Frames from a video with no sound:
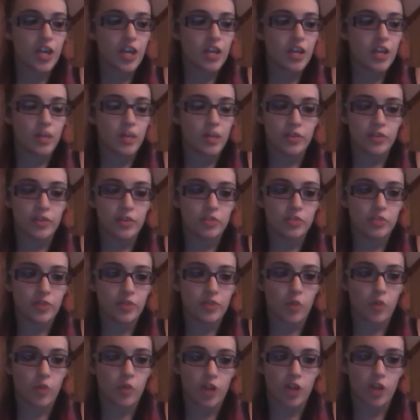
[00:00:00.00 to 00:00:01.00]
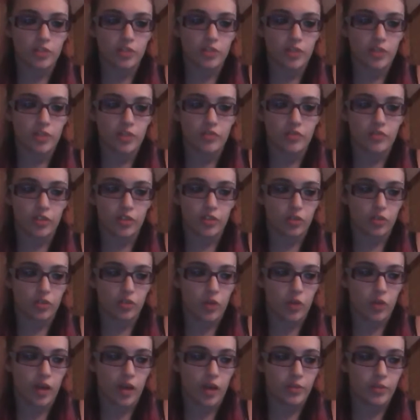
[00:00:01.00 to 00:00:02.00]
they must have been watching me for a little
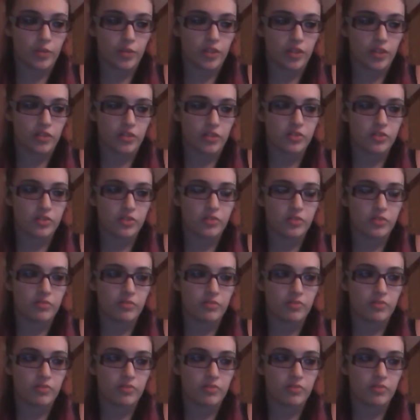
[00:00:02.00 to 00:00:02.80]
while, because